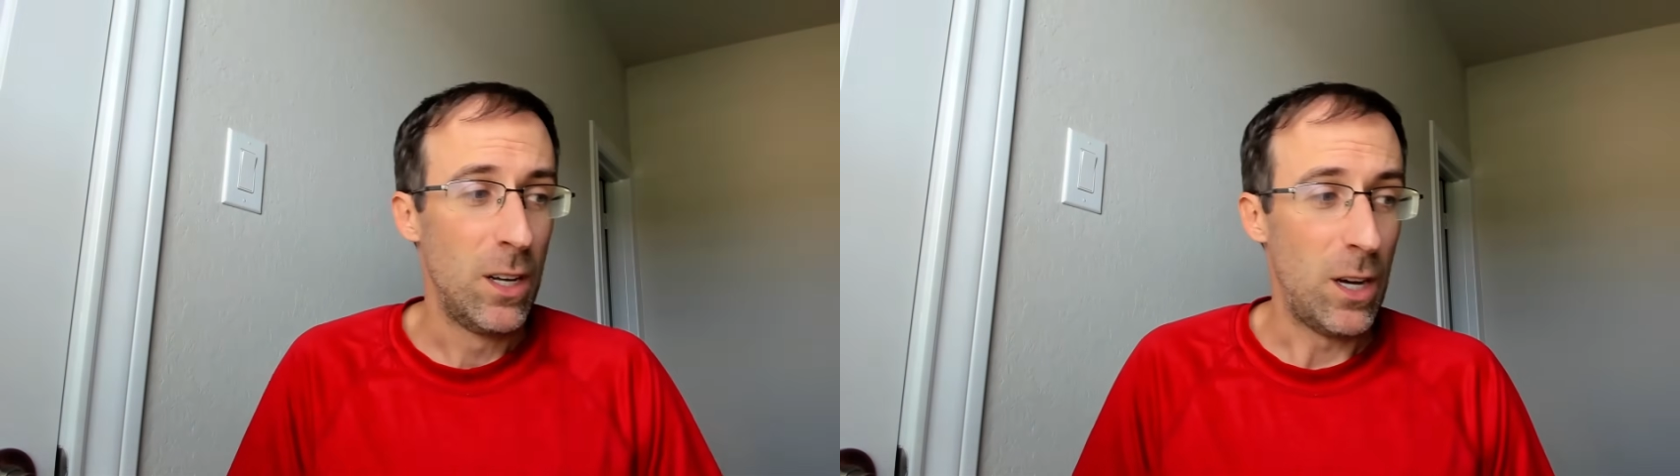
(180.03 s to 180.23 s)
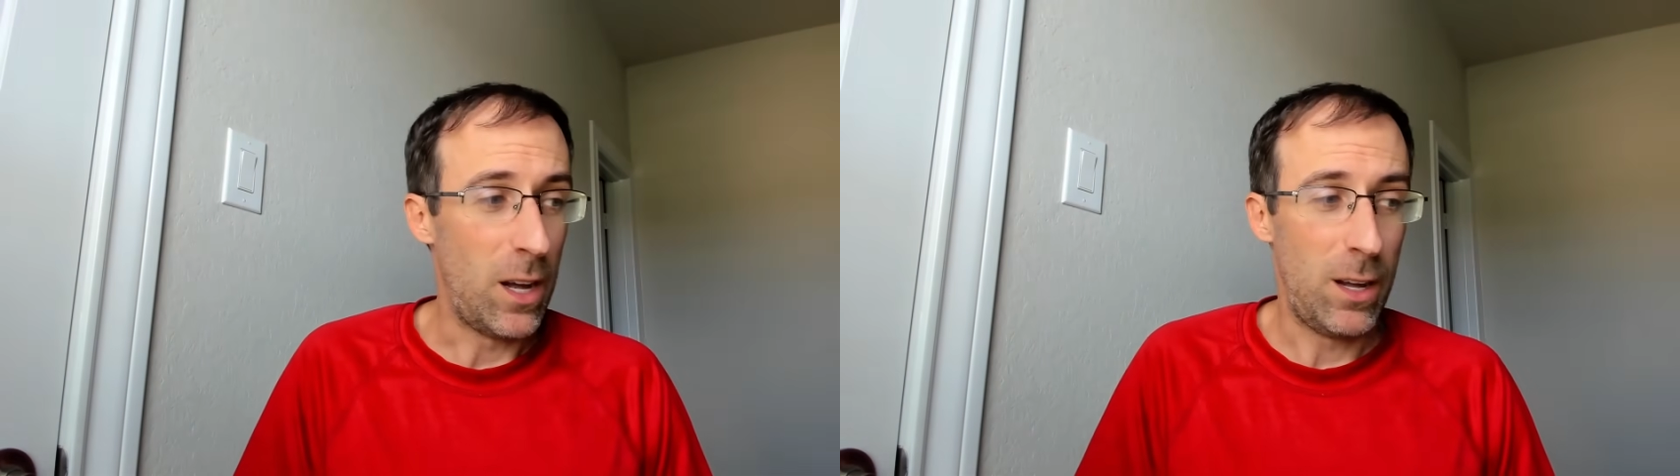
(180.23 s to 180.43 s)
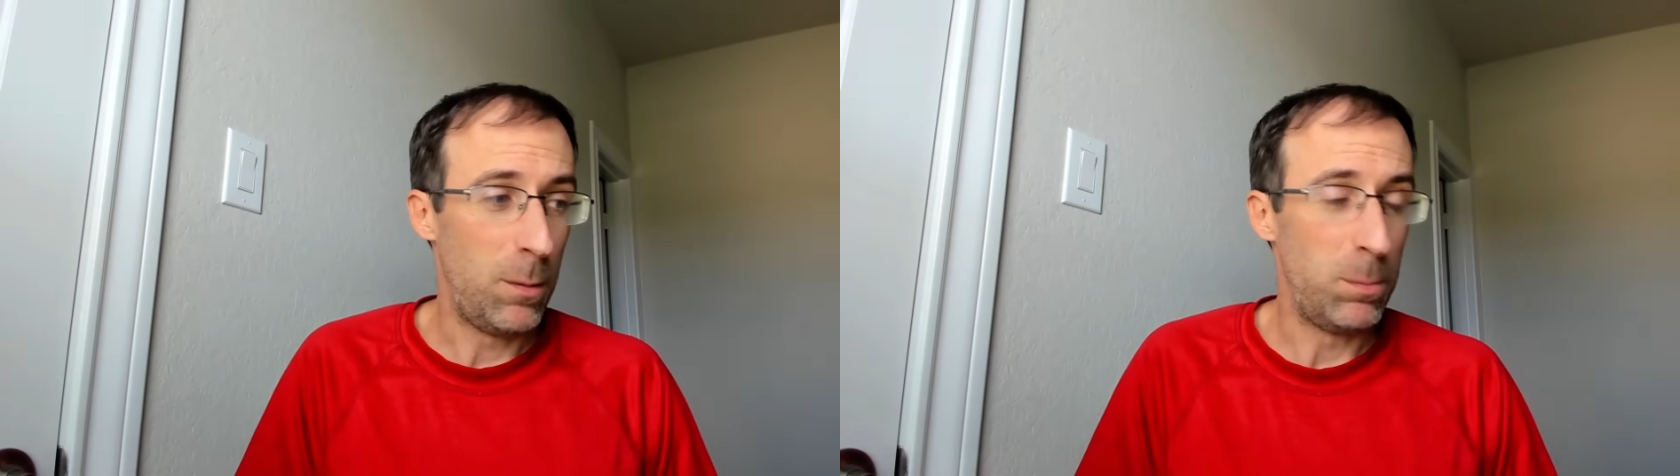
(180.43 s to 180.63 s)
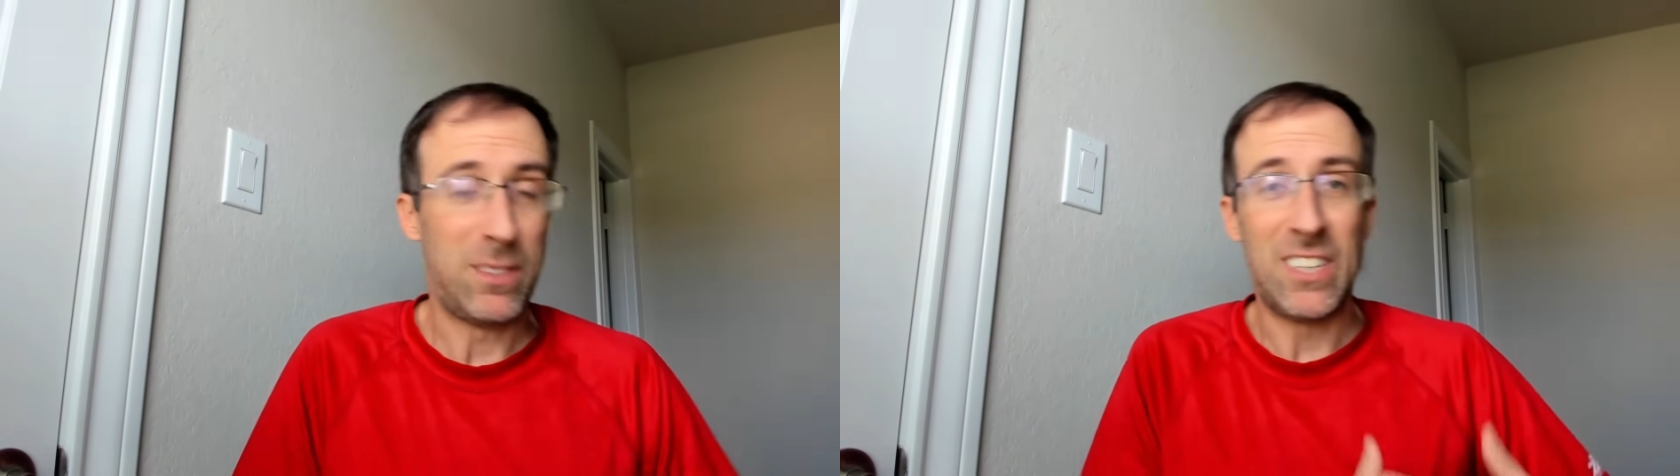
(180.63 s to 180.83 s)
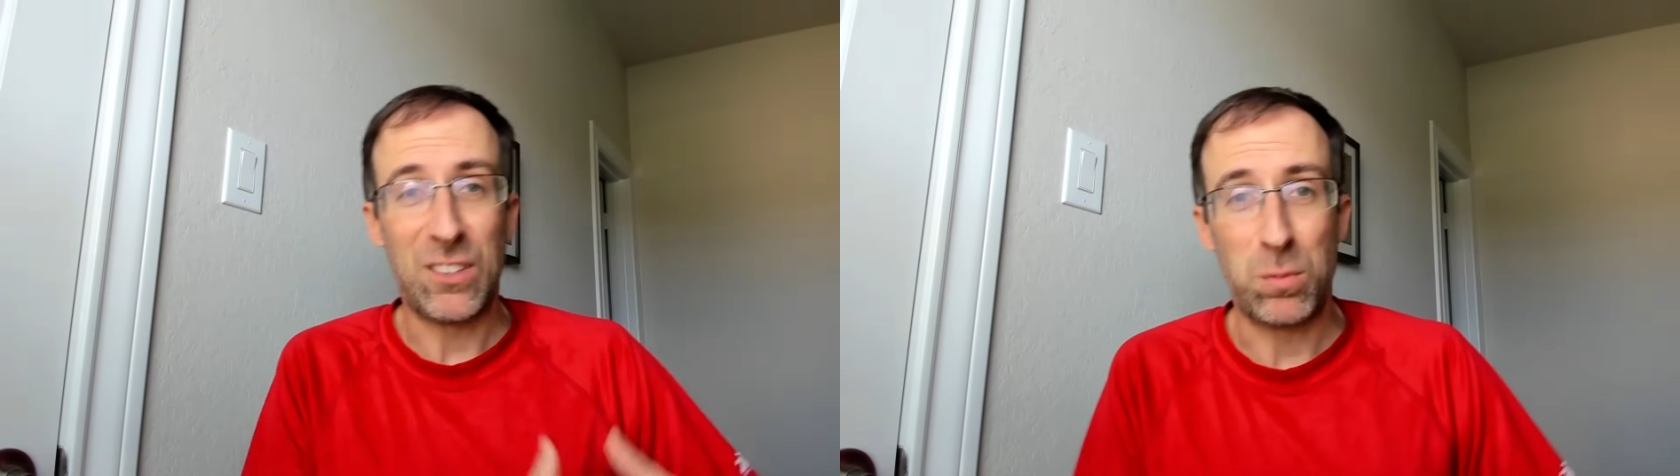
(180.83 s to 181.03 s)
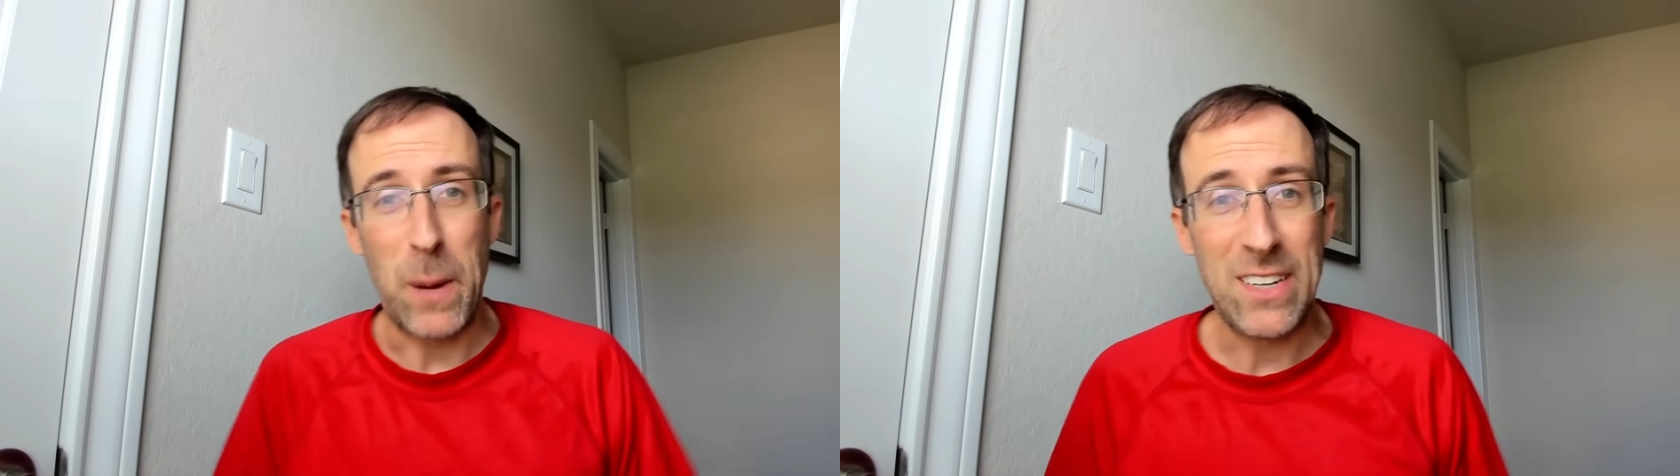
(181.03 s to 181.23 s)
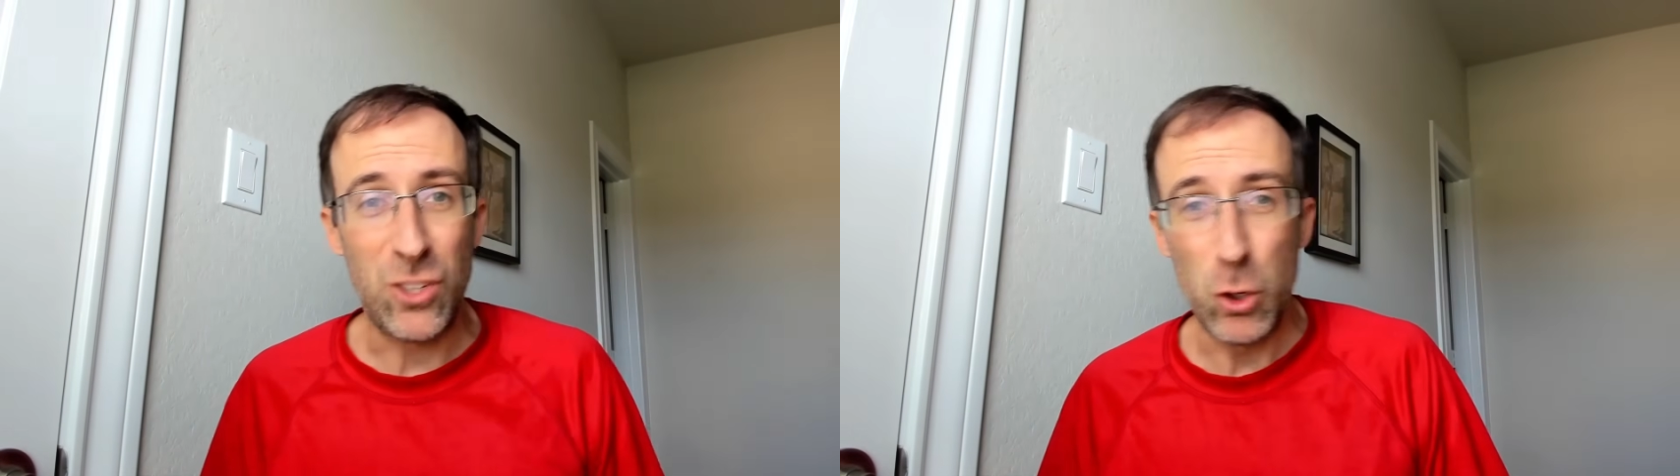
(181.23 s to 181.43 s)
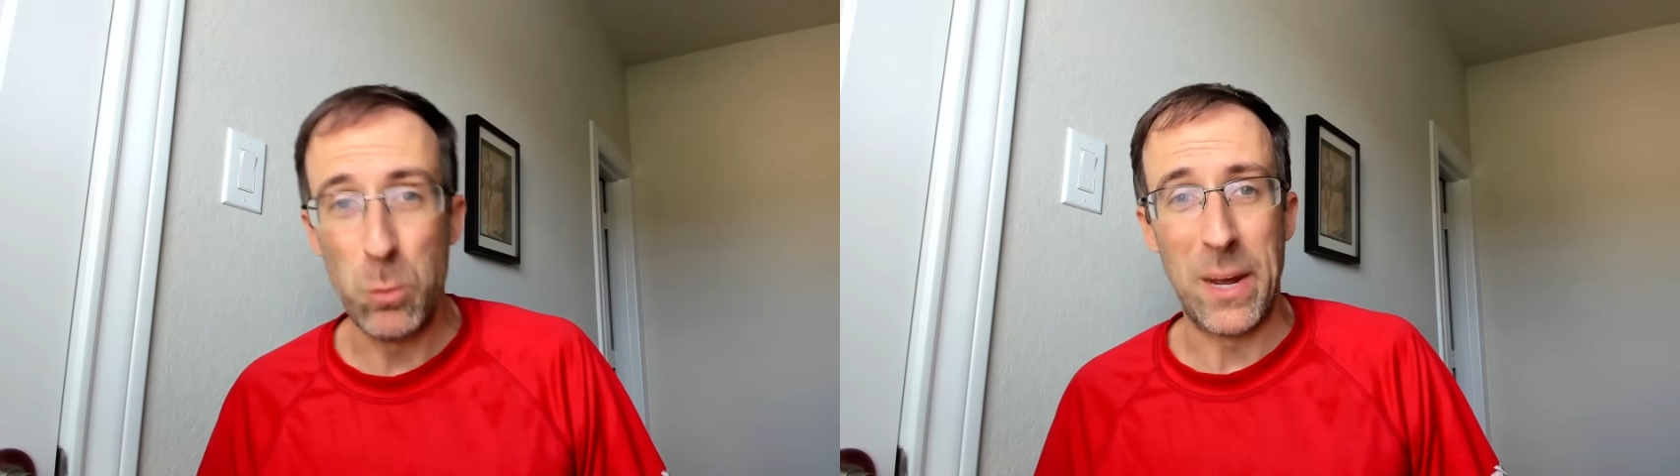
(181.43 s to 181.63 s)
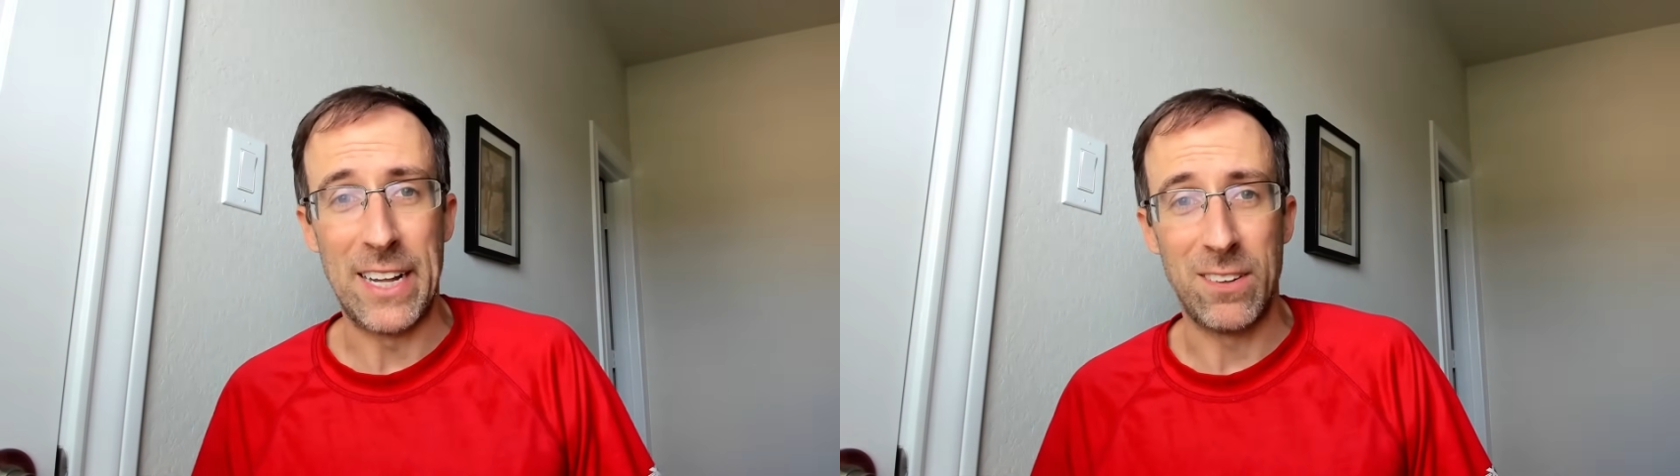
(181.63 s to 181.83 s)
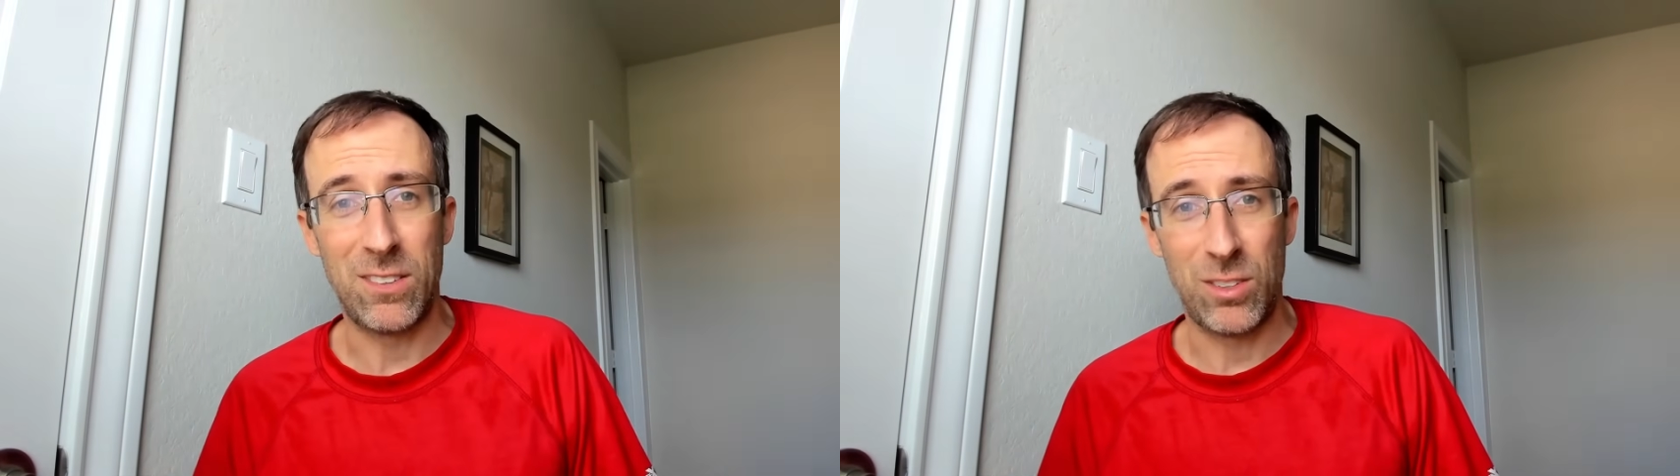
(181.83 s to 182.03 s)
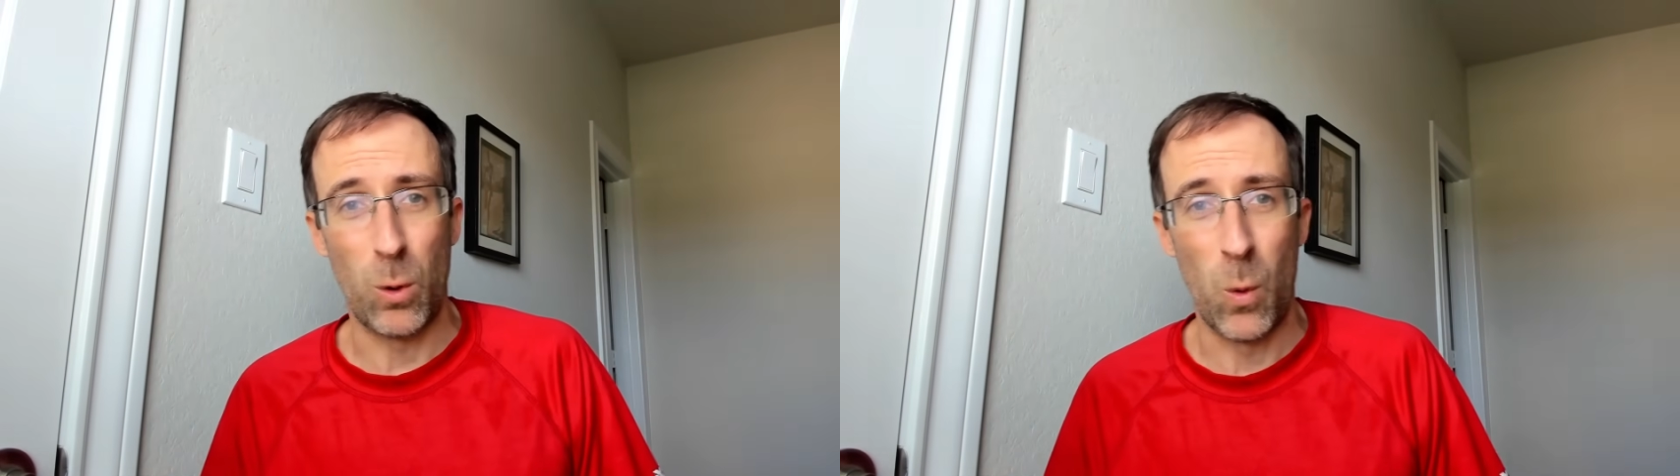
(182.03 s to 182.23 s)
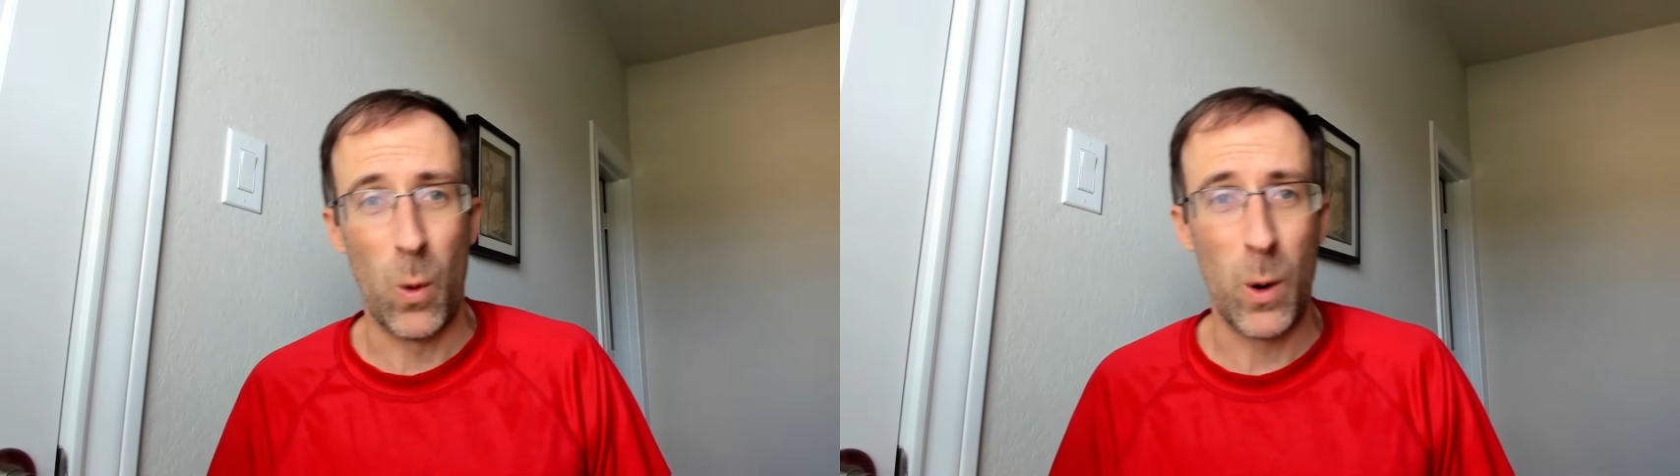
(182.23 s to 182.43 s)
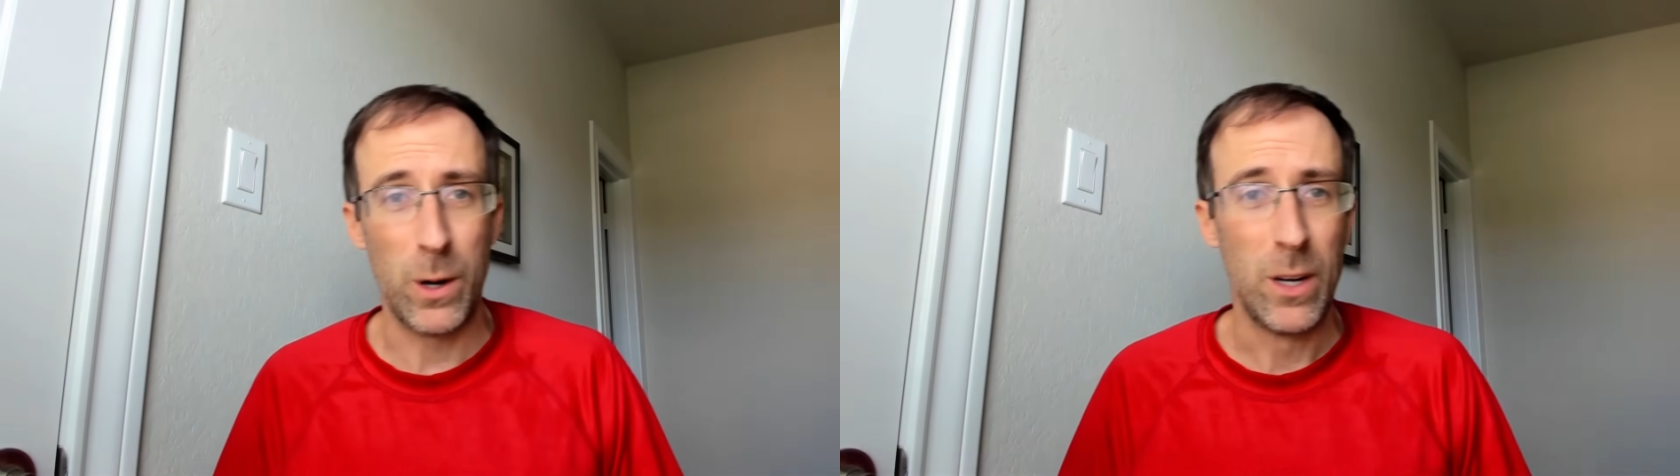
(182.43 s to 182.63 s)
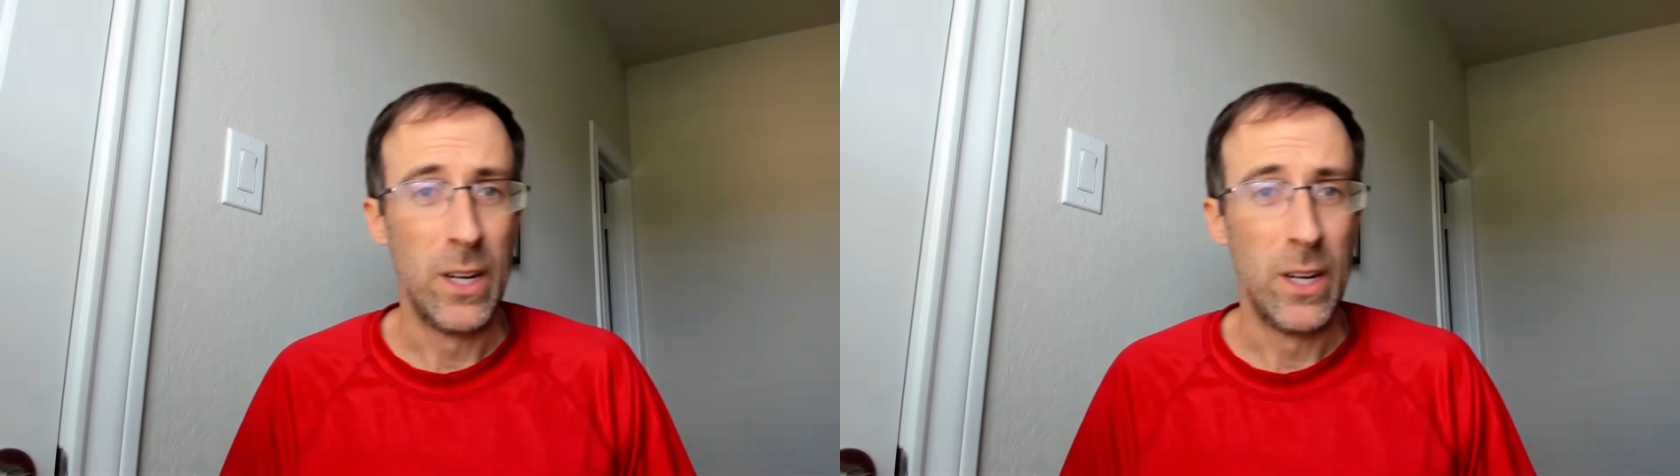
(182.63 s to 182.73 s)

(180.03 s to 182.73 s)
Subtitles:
6x2 minutes or